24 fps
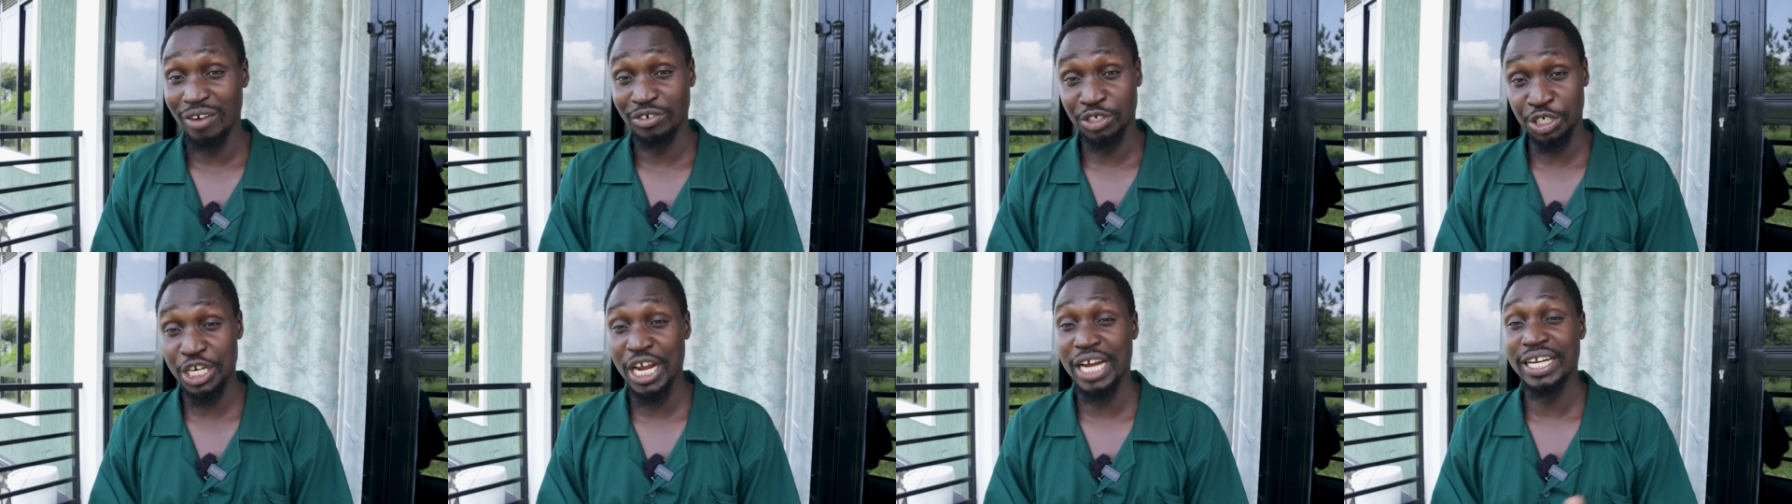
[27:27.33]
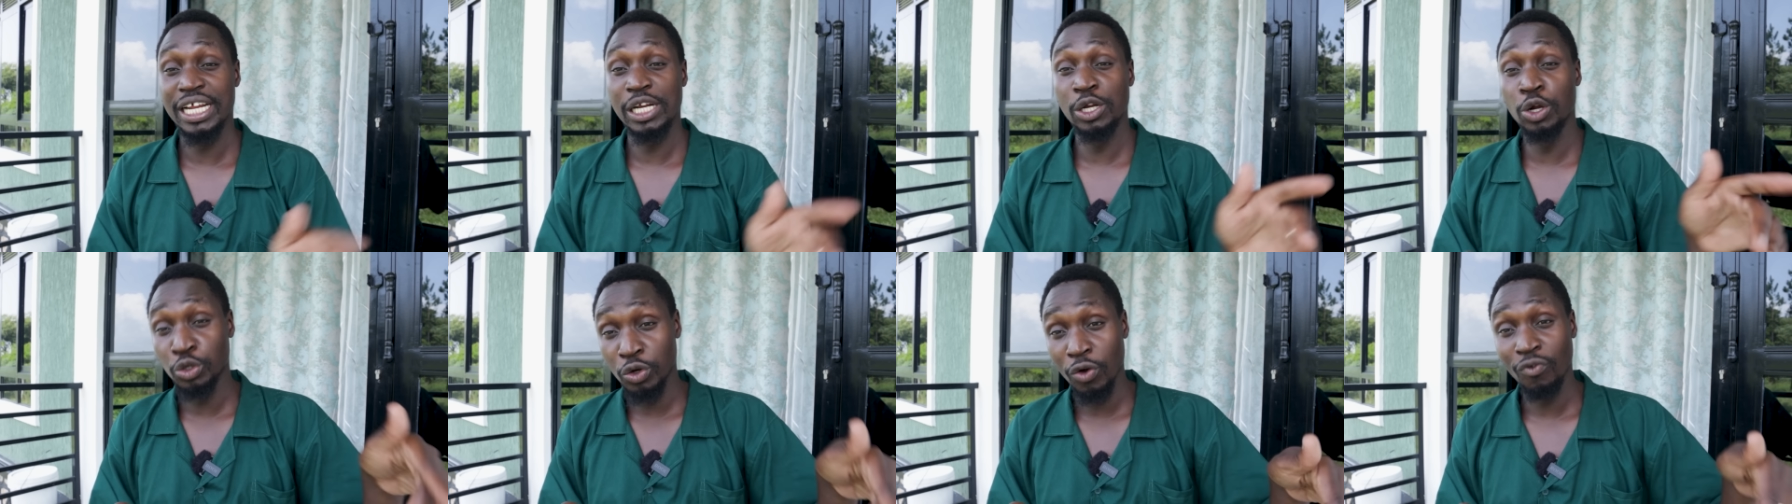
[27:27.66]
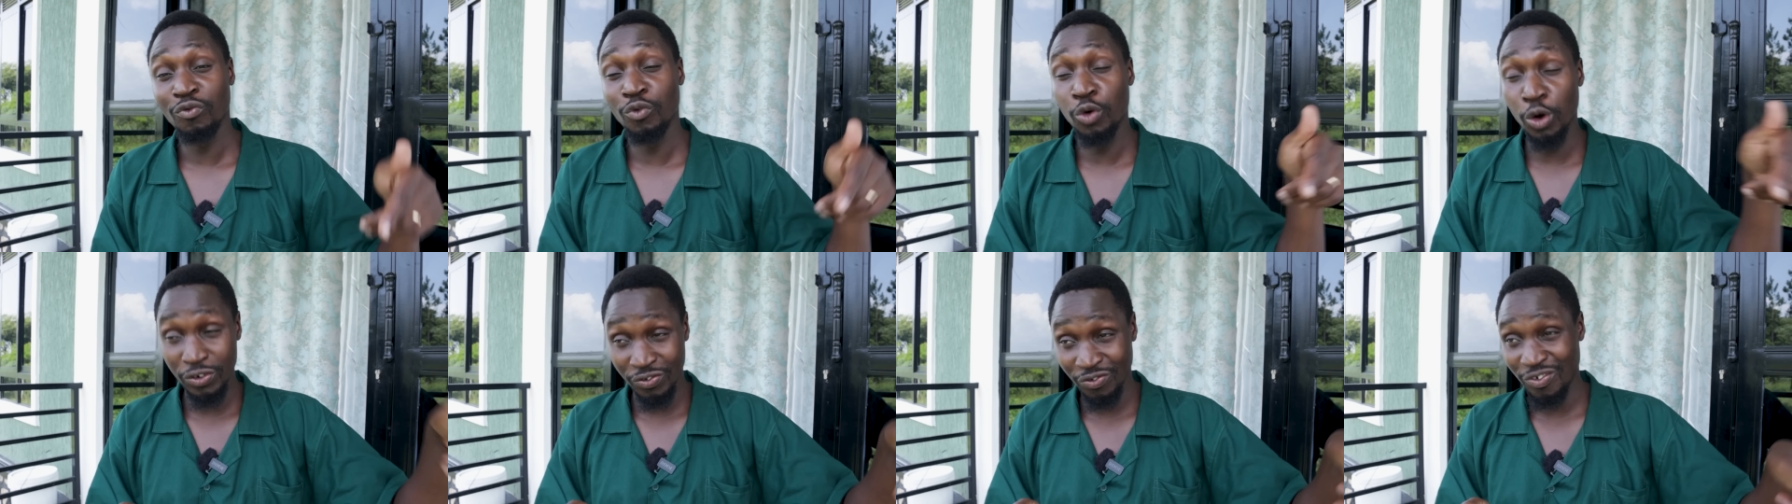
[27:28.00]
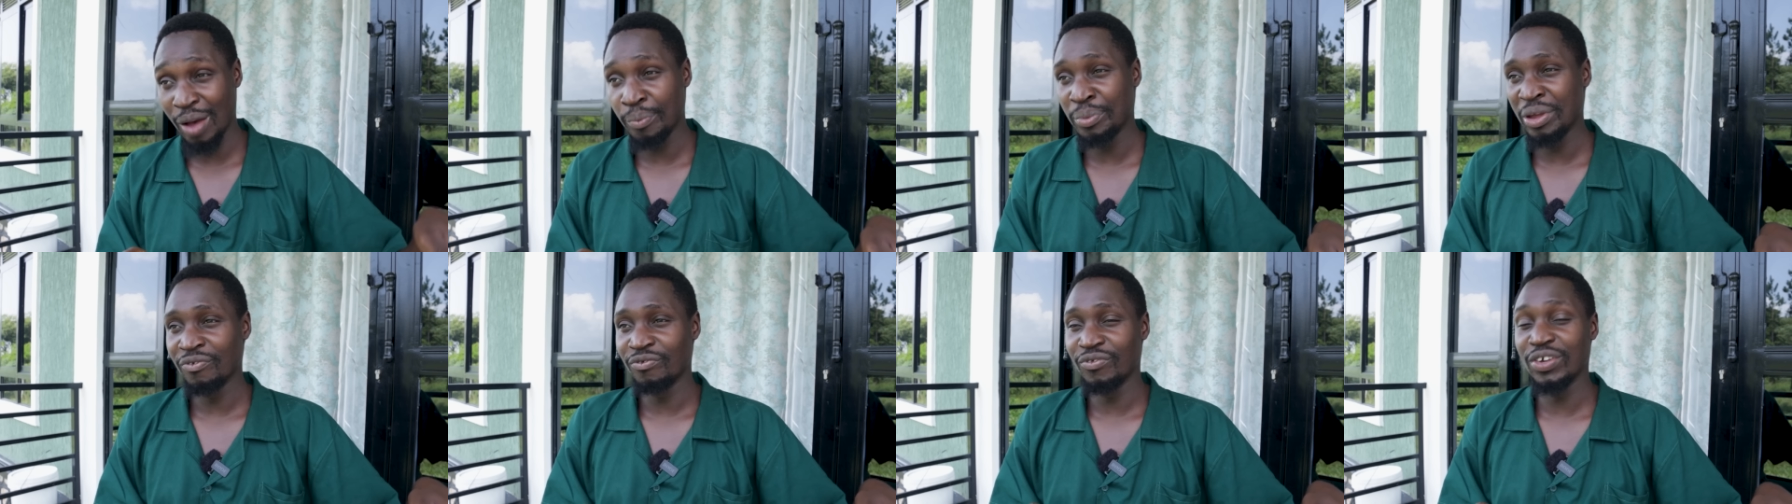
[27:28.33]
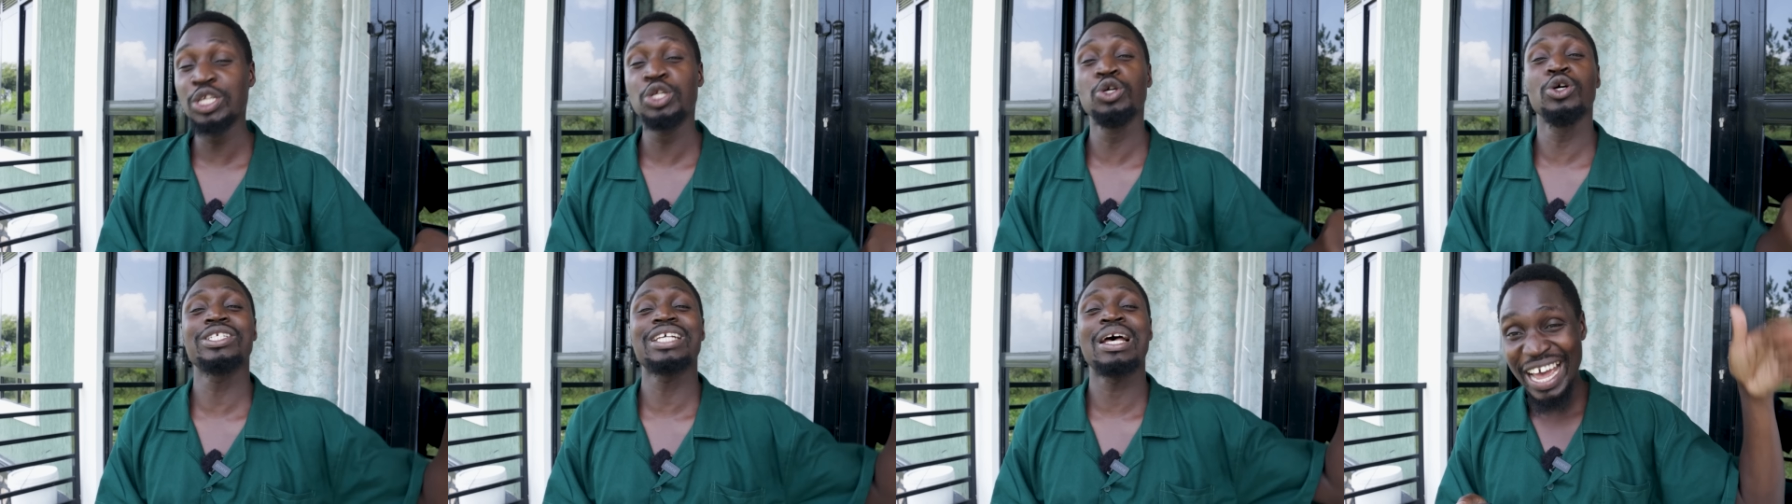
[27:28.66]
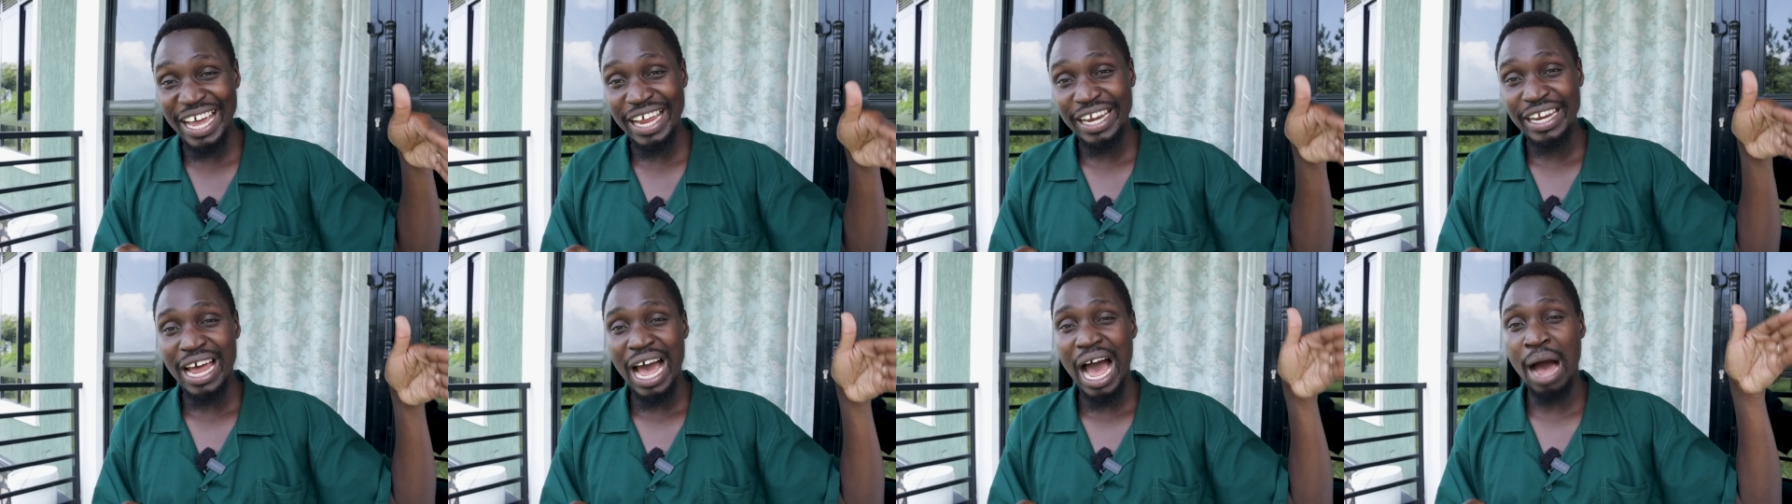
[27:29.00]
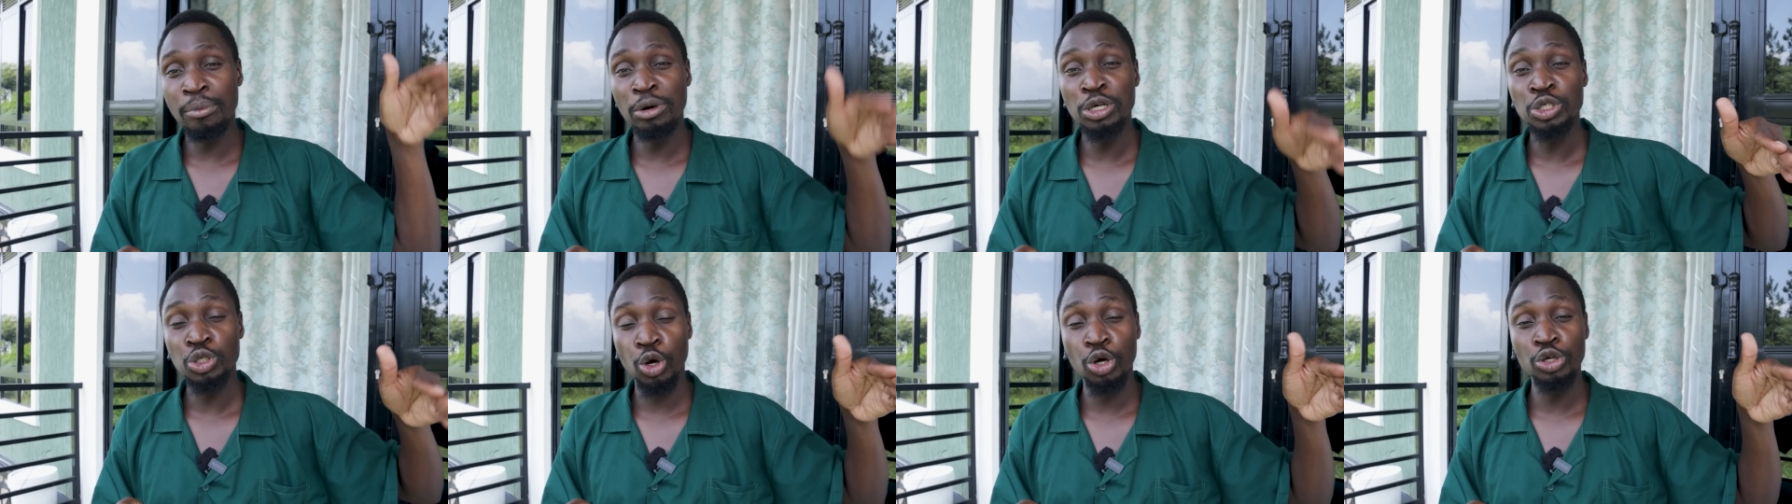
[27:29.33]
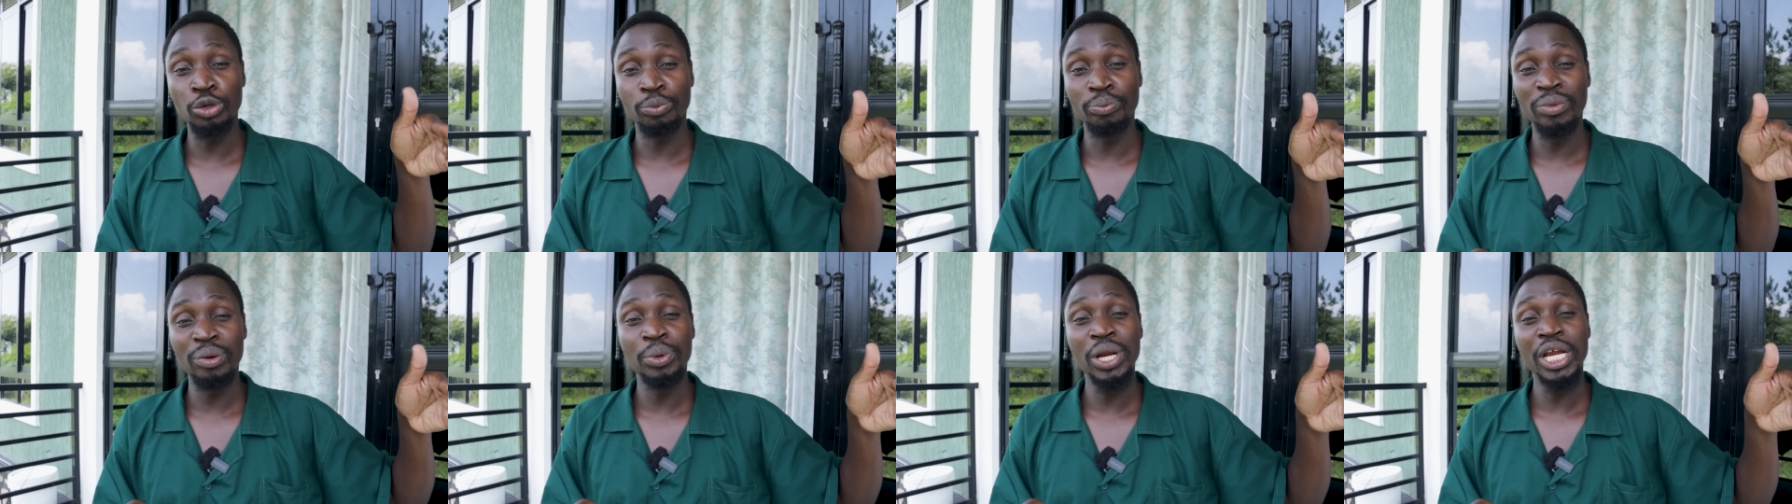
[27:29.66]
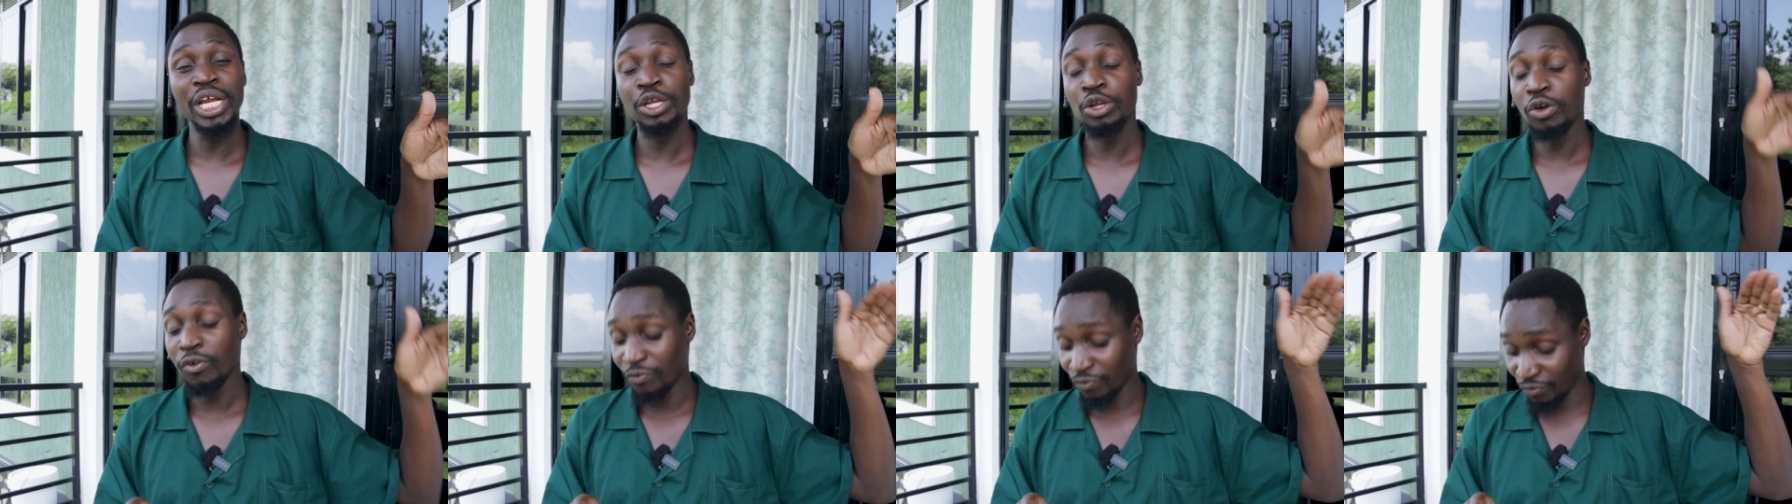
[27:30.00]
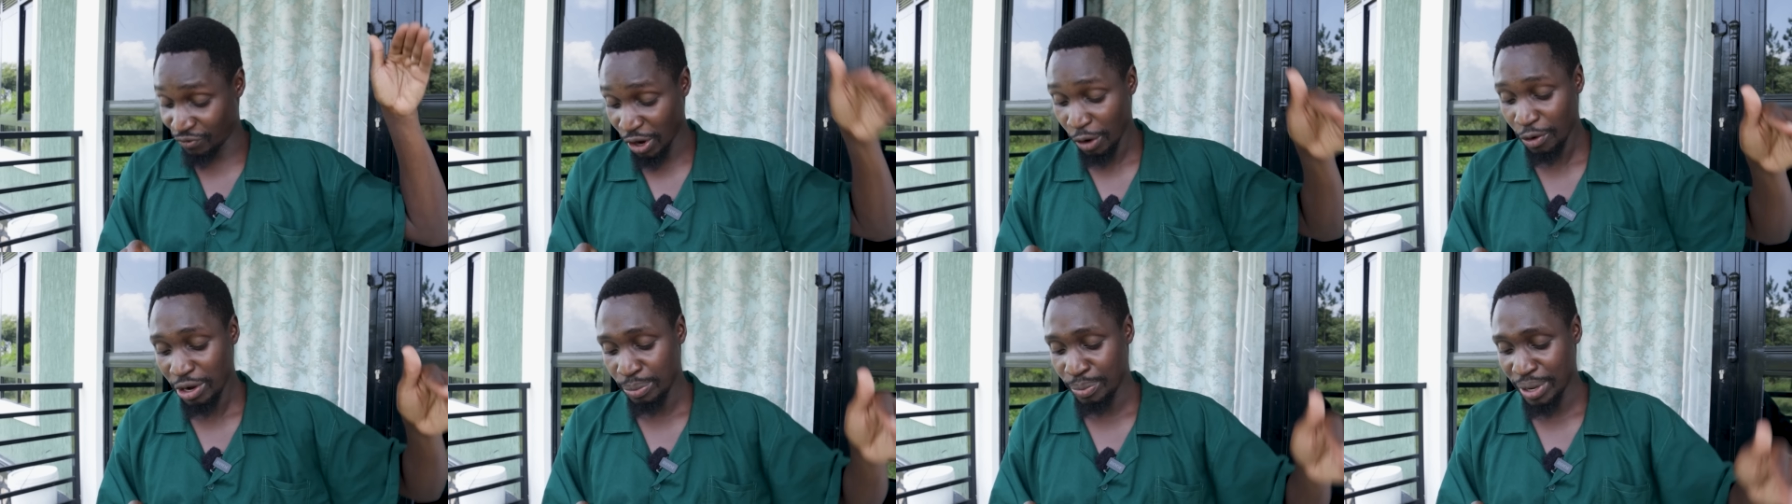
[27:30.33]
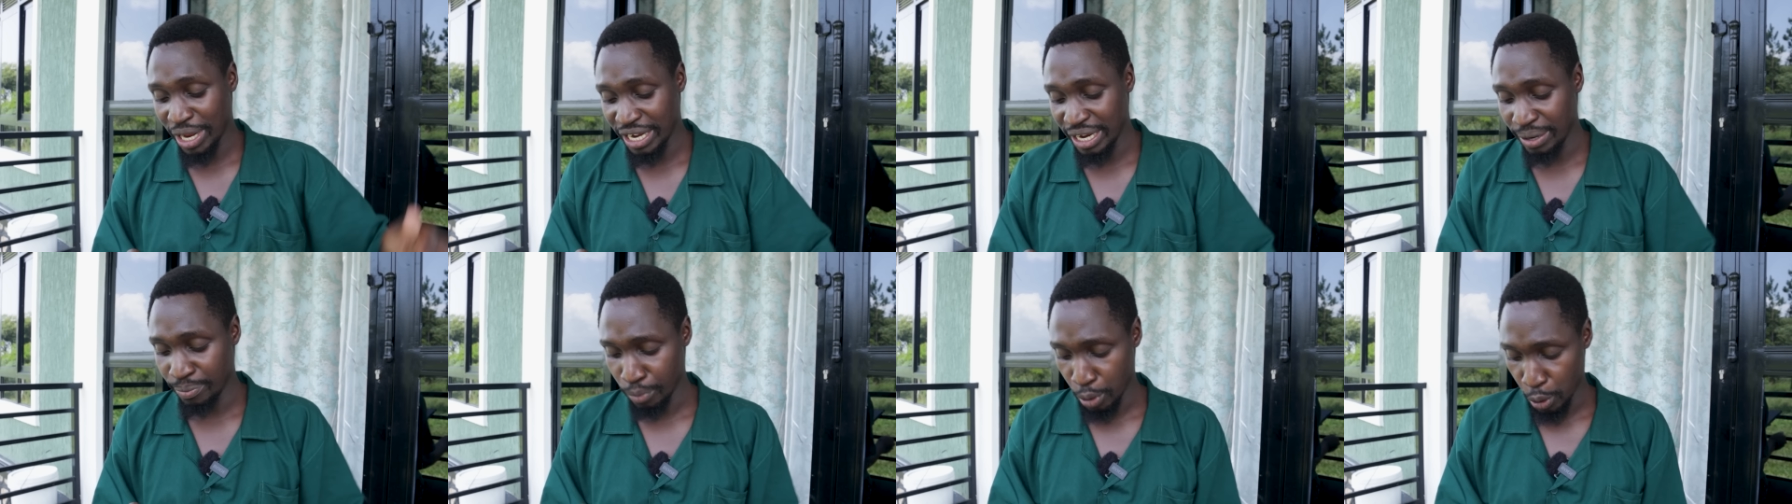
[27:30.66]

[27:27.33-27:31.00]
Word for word: I've shared a lot of goat farming videos, and I'm also going to be bringing you very many